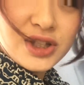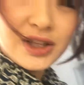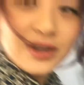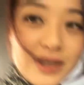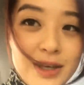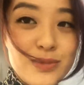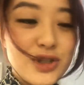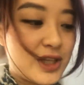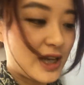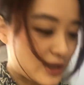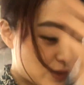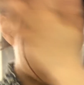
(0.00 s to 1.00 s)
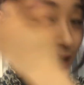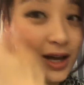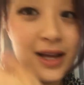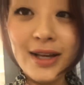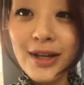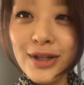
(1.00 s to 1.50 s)
thing of kimchi as well.
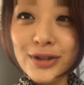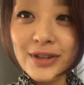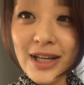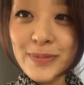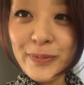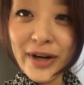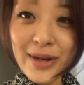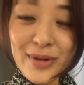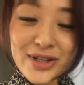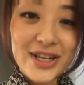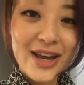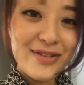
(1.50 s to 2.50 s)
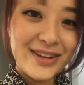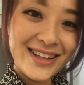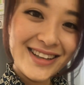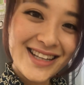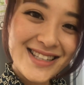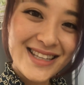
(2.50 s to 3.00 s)
So that's pretty much
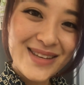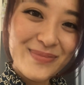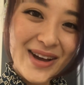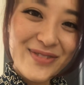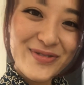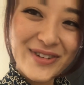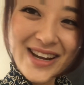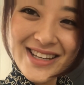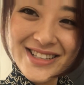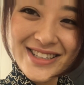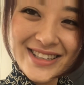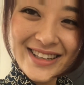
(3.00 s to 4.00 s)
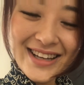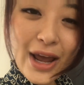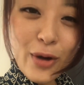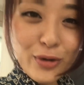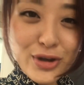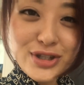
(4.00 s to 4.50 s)
everything that's in my fridge.
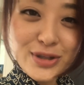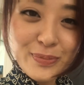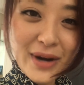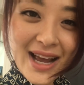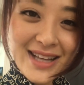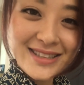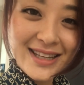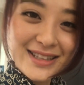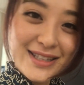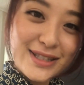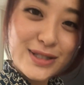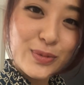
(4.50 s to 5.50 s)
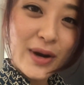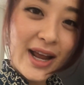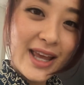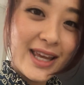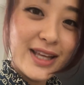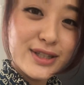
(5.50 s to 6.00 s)
Were you surprised that this is what I
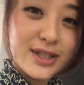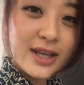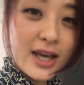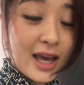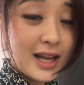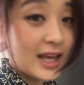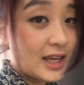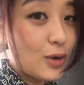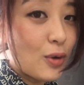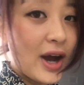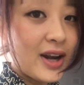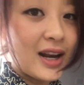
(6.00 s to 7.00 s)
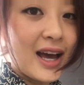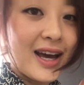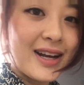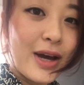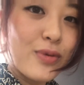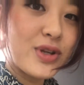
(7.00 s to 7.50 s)
eat? And I eat quite a
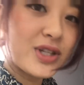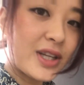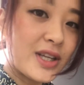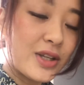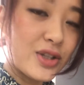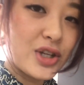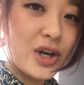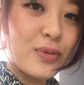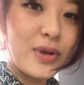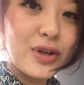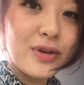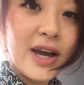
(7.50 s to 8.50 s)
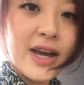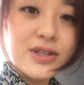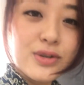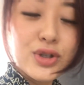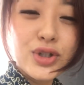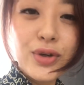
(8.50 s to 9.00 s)
lot. I wish I can share with you guys
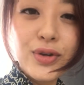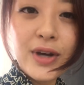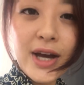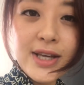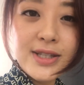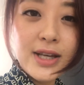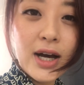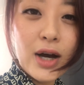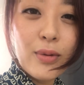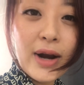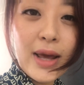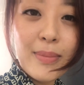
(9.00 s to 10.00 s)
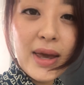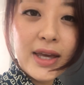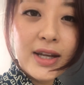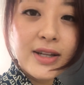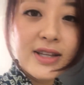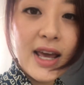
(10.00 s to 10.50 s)
or show you guys what I make
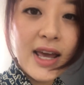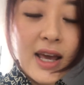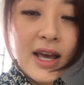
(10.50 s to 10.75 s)
in a day.